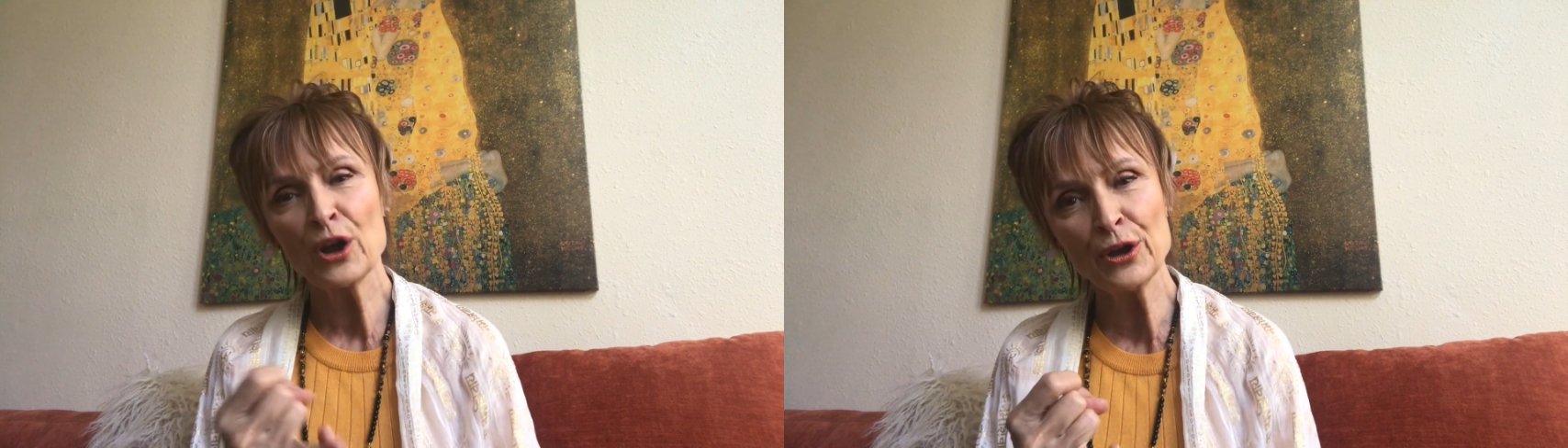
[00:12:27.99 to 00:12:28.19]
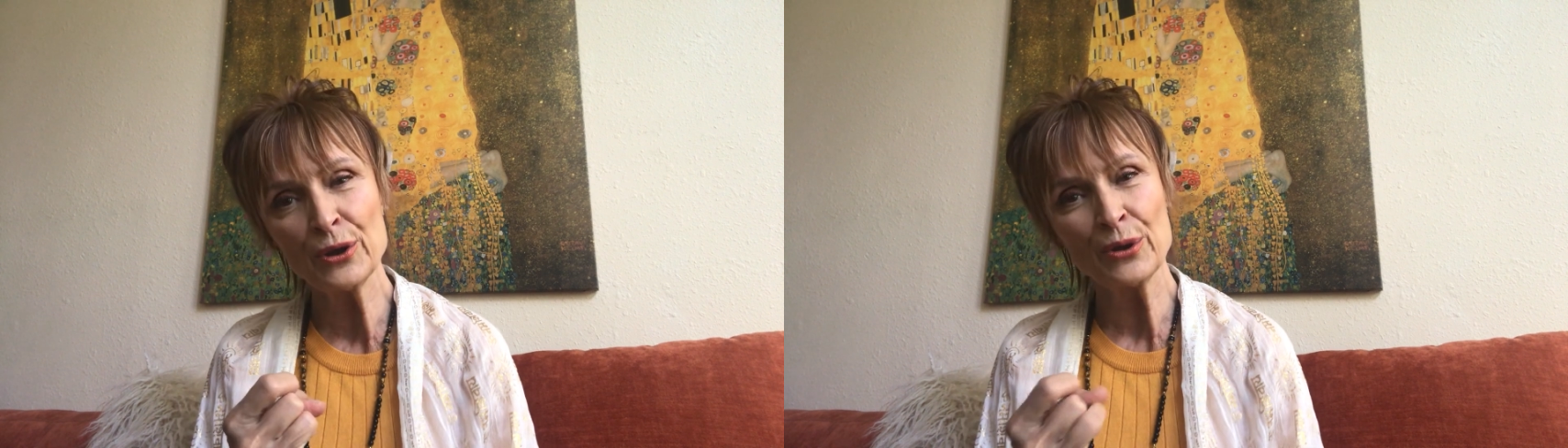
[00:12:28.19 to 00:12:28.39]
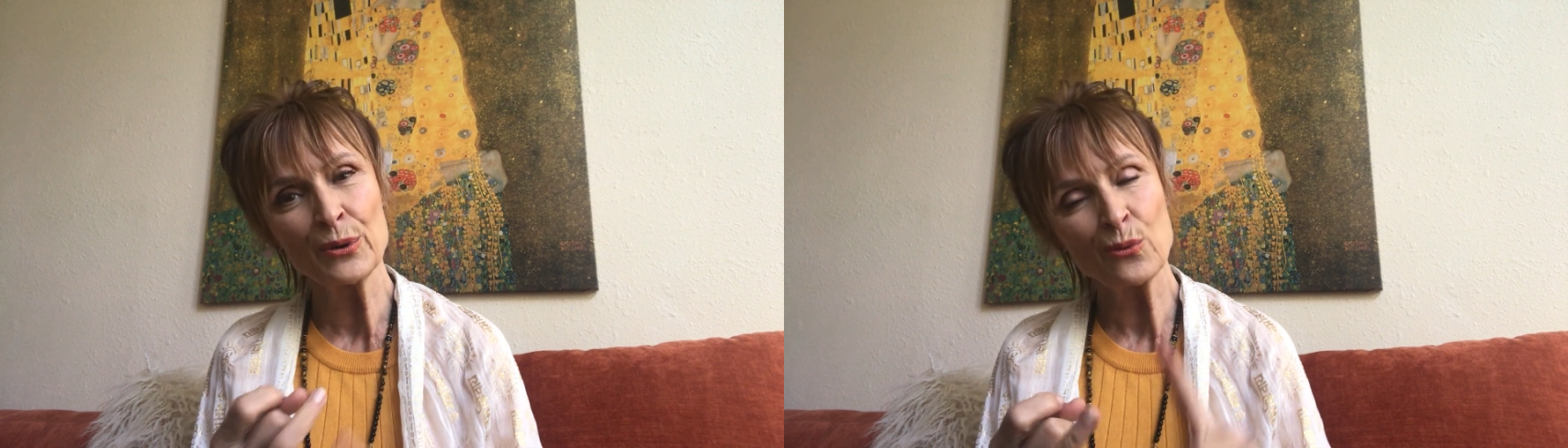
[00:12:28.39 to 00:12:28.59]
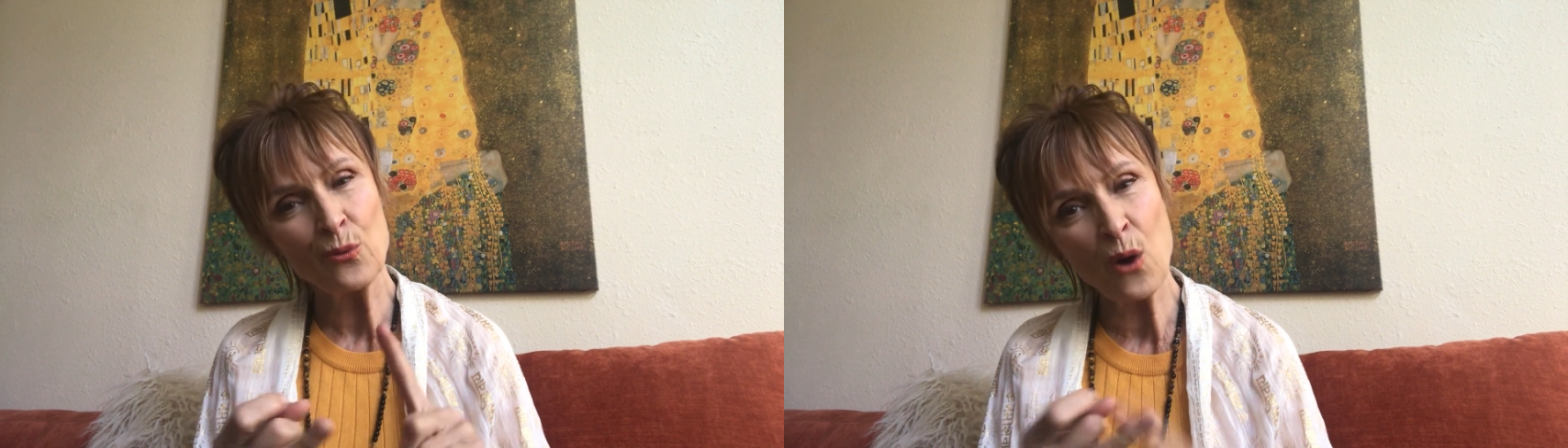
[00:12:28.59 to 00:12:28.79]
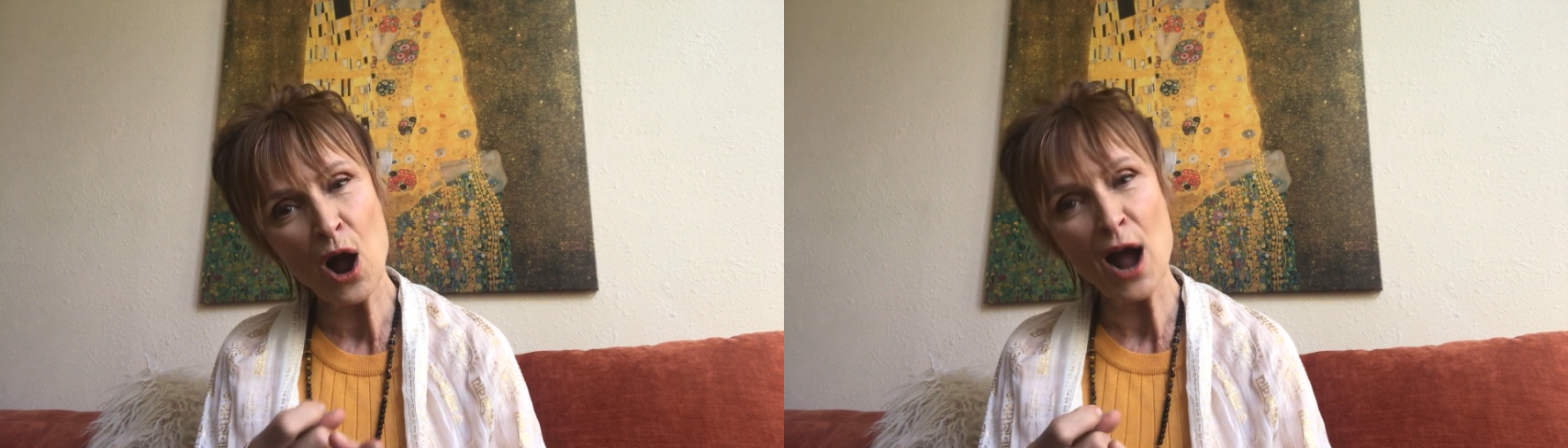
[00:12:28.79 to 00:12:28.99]
who,
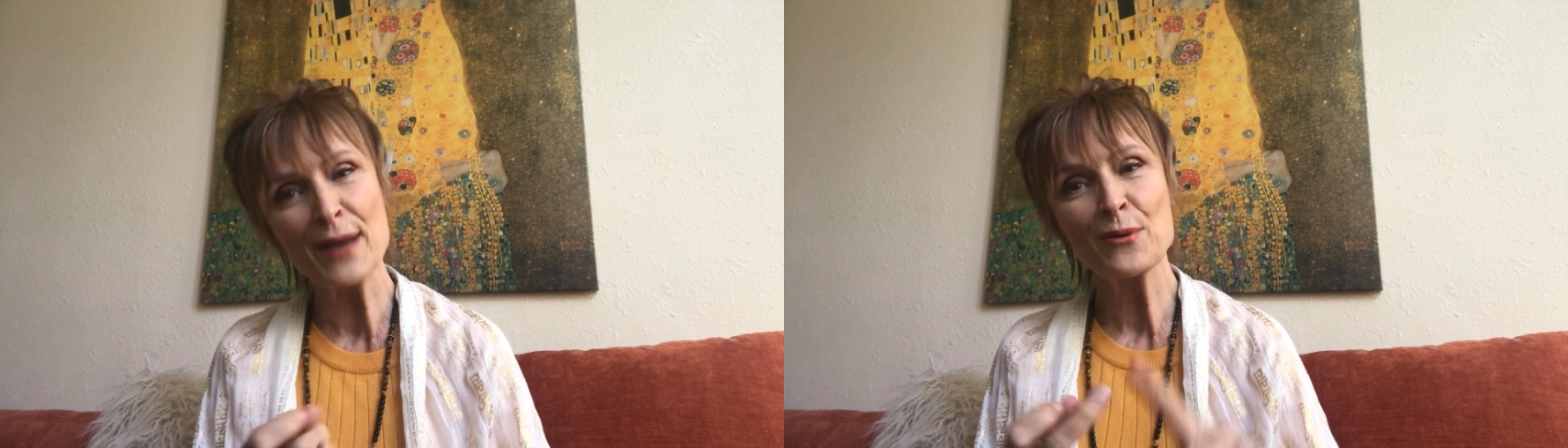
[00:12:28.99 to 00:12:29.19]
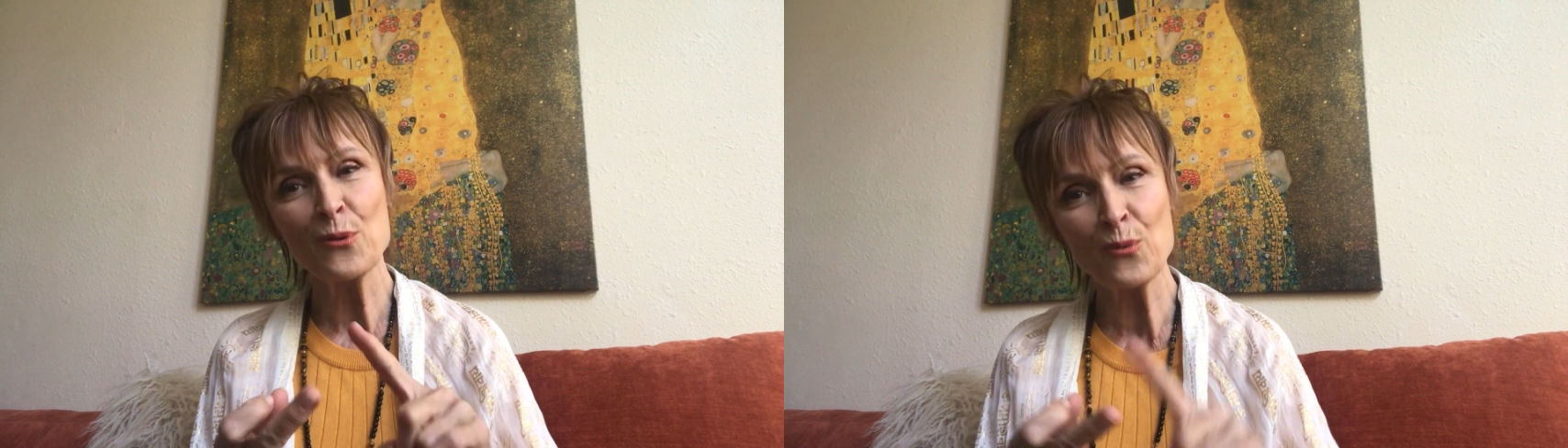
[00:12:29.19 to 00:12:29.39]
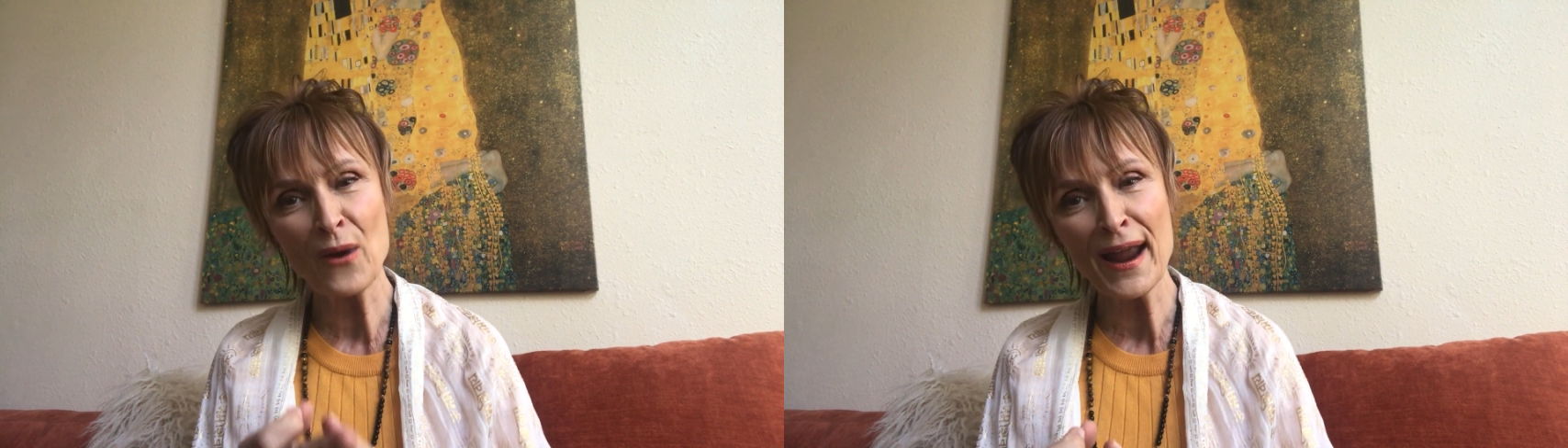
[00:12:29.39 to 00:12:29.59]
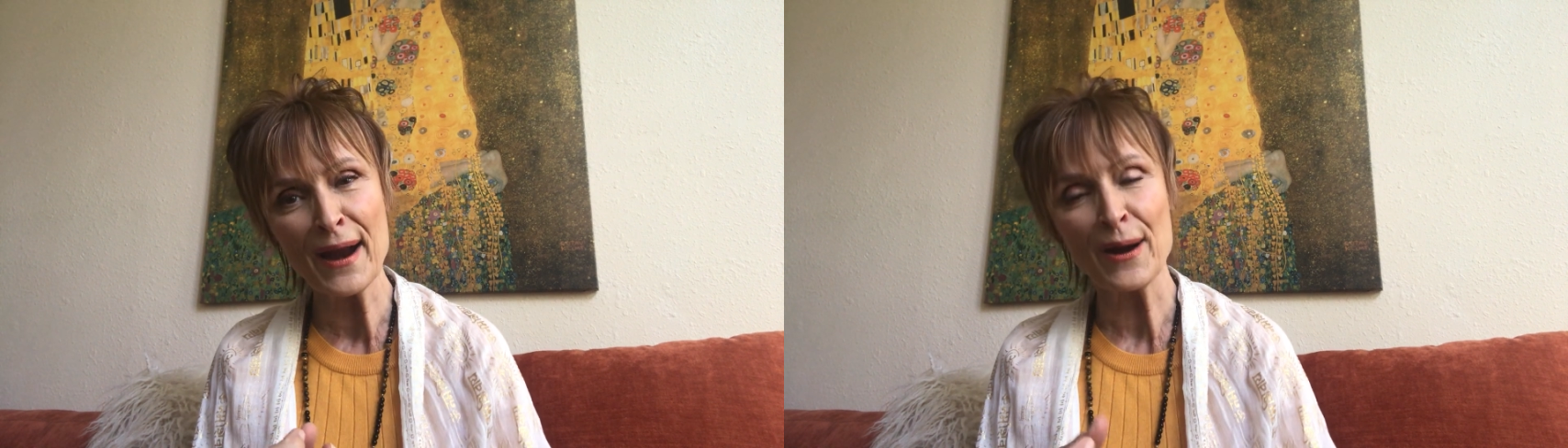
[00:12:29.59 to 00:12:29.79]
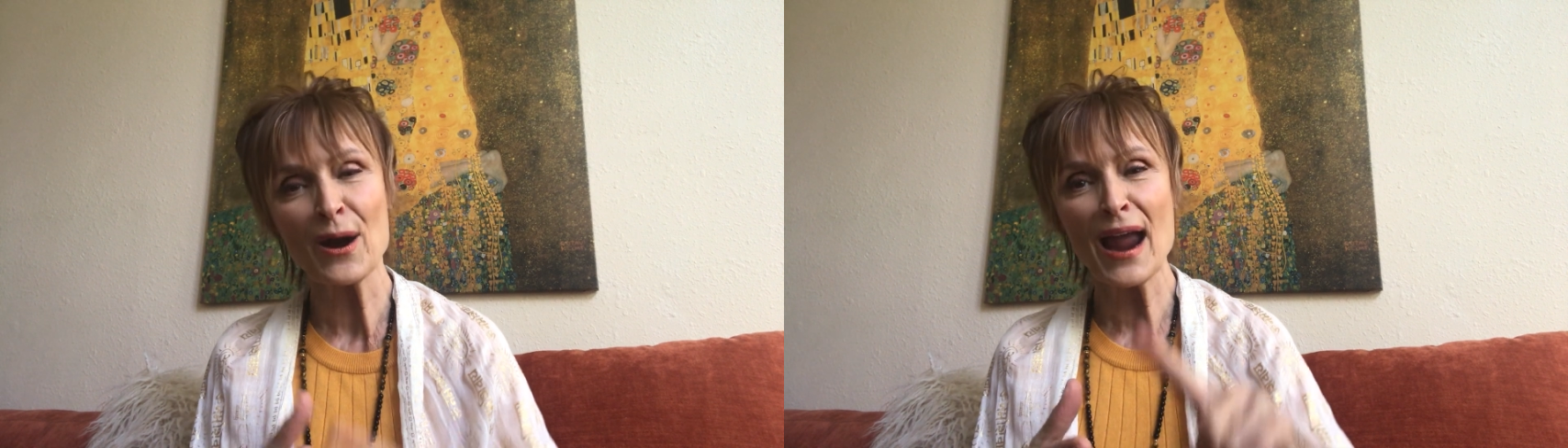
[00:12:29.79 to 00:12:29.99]
what,
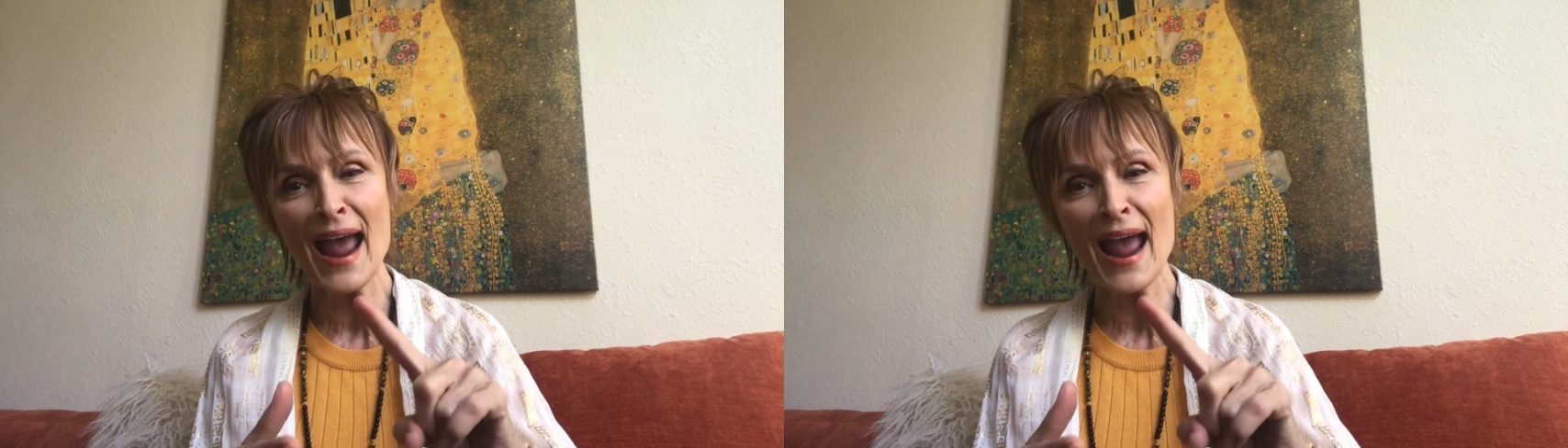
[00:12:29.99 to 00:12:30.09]
where,